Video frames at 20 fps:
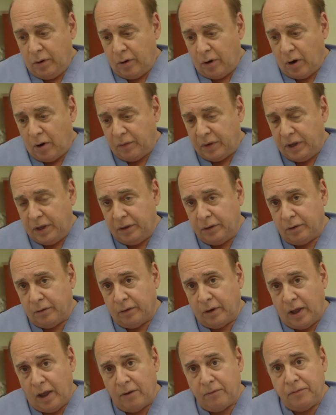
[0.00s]
are either
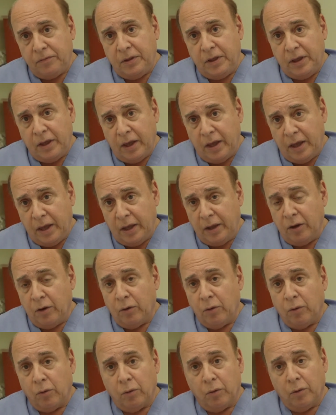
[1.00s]
FDA
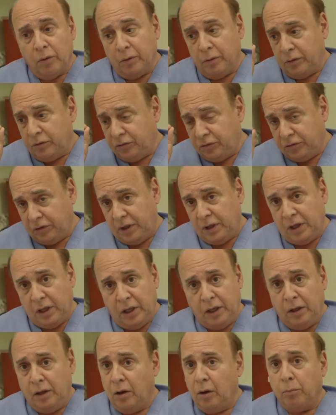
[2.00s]
or
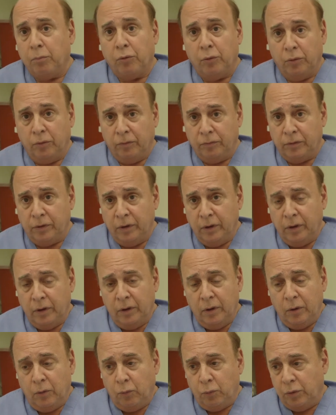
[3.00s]
CE approved.
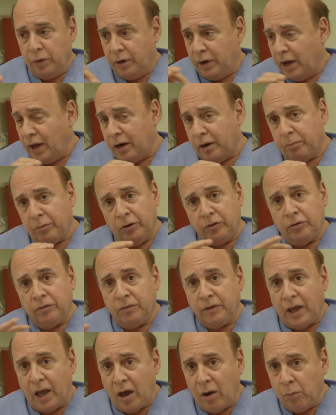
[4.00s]
We're not a bunch
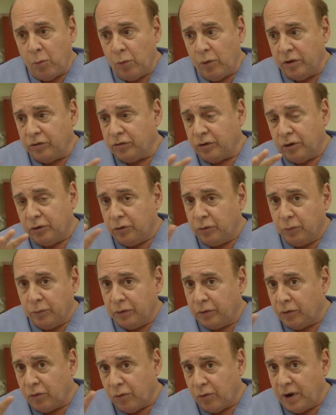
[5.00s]
of cowboys that are
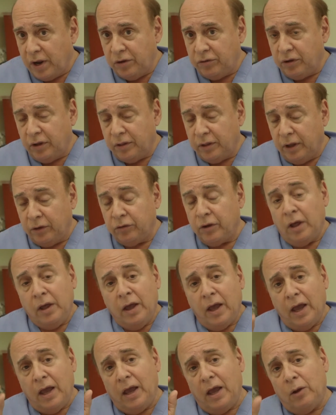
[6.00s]
doing crazy things.
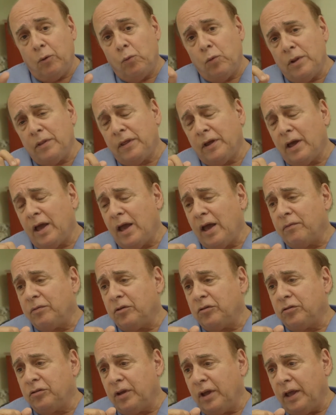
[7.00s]
And one thing I have
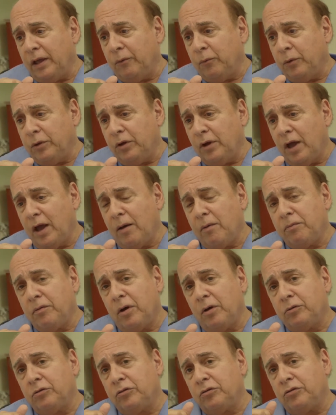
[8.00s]
to say, when you have a